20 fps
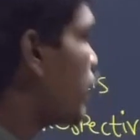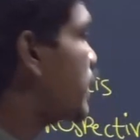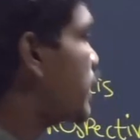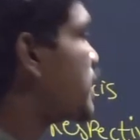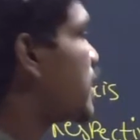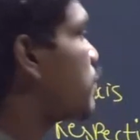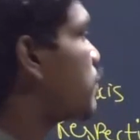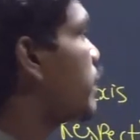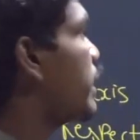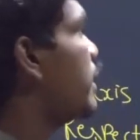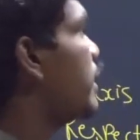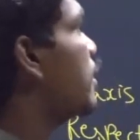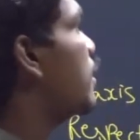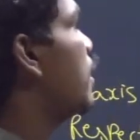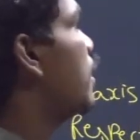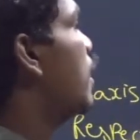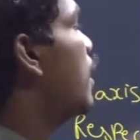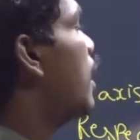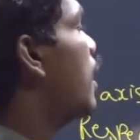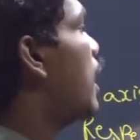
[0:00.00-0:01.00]
yz plane,
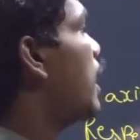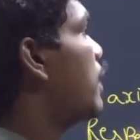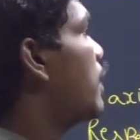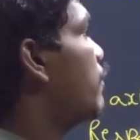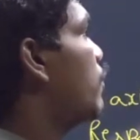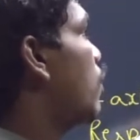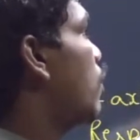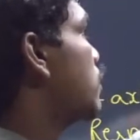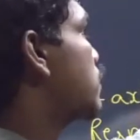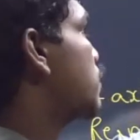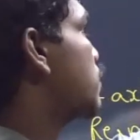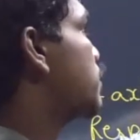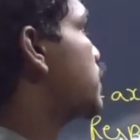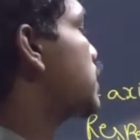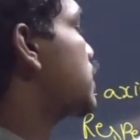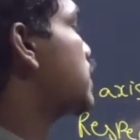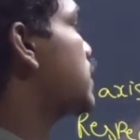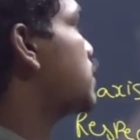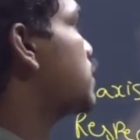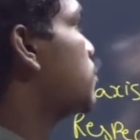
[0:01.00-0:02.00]
and if you also
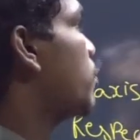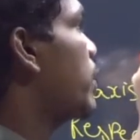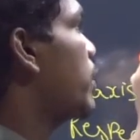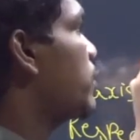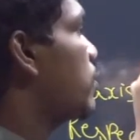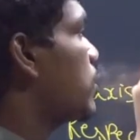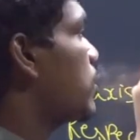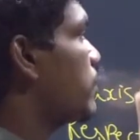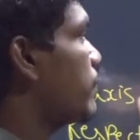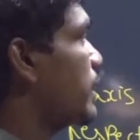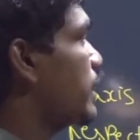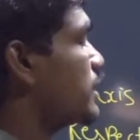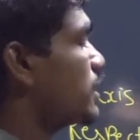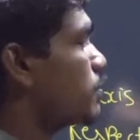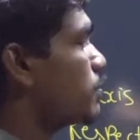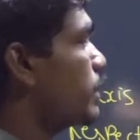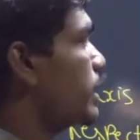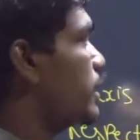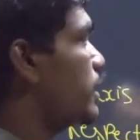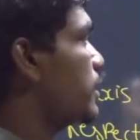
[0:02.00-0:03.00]
project this point onto
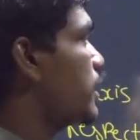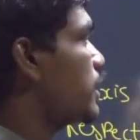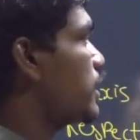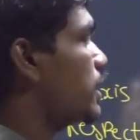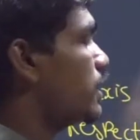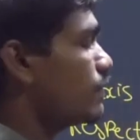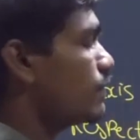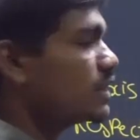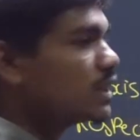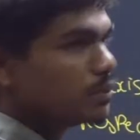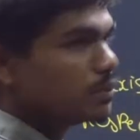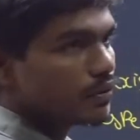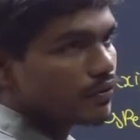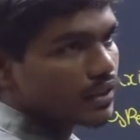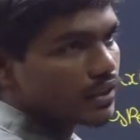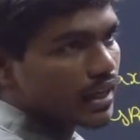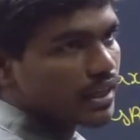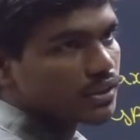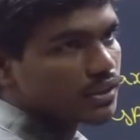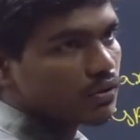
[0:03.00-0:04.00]
yz plane, then the difference
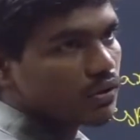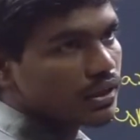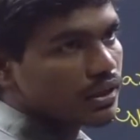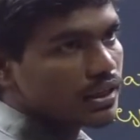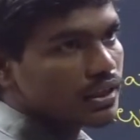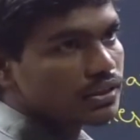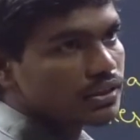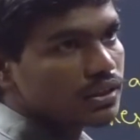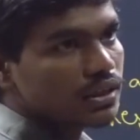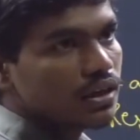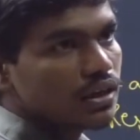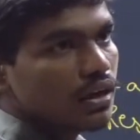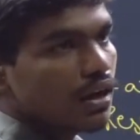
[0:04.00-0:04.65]
between the x coordinates,